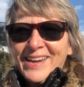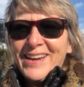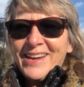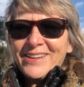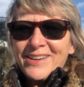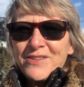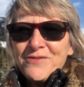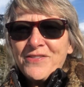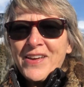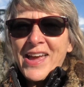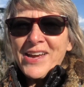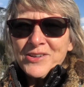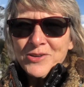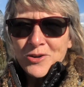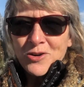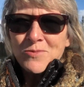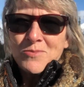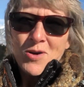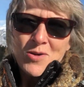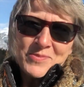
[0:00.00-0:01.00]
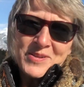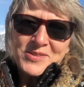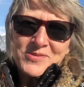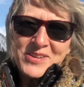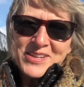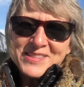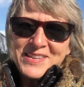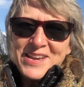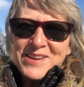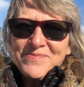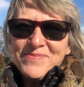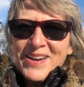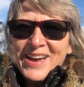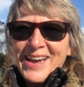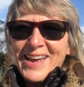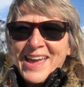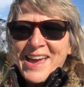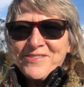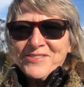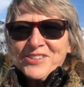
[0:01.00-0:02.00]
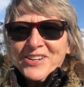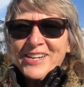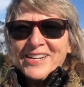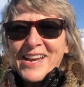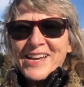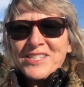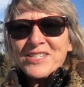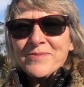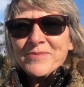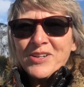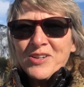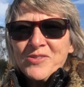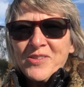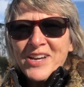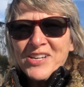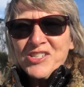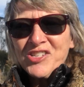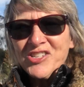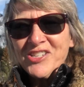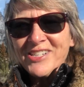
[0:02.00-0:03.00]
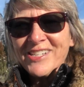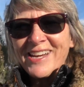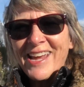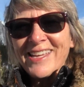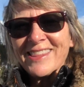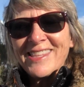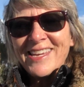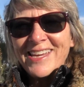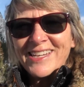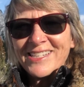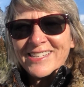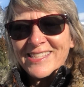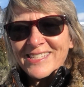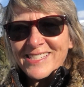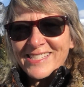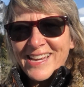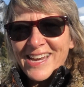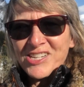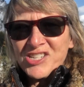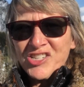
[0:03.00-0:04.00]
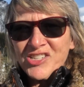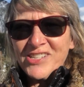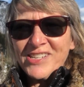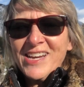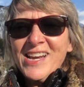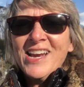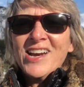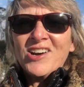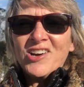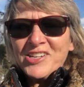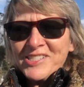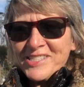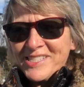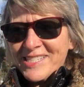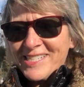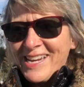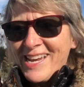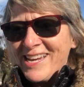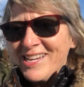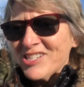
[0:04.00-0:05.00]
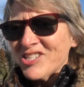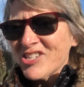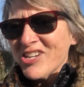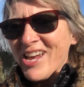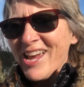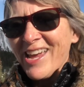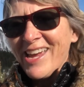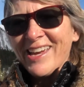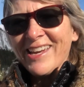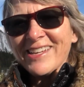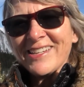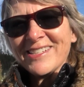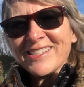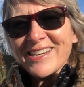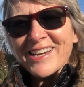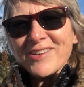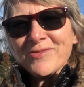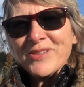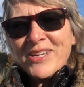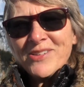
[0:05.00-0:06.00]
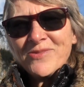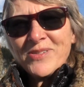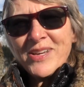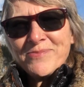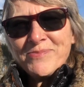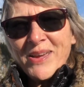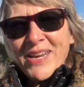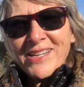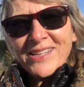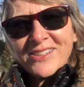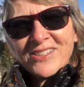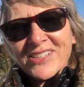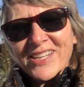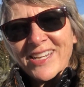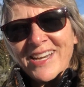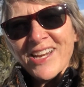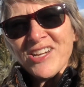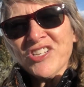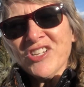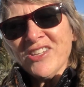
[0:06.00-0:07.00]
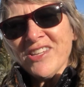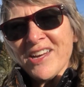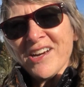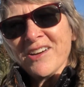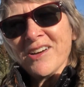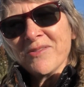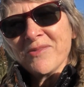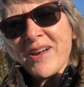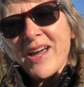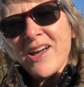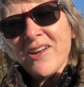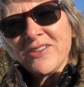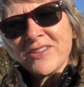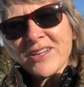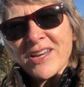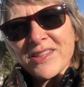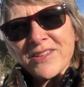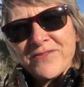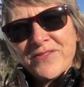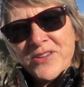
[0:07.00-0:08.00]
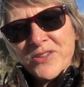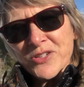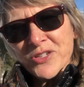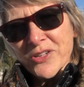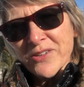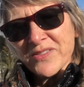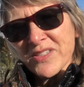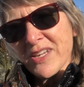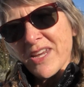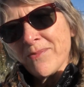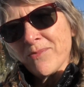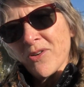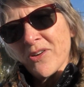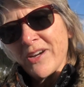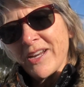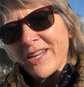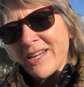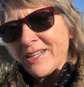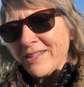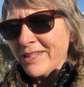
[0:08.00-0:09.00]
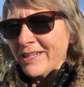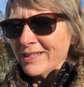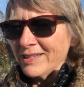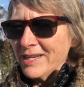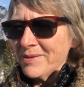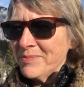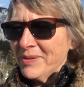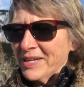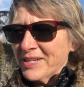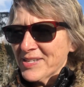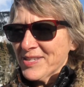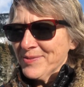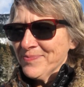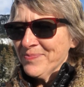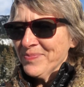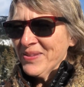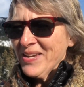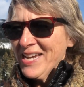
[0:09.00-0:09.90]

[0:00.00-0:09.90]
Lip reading: fangirl moment with him after I'd asked him a question at the end of the session on stage, and we made a little connection there around the future of skateboarding and in the Olympics.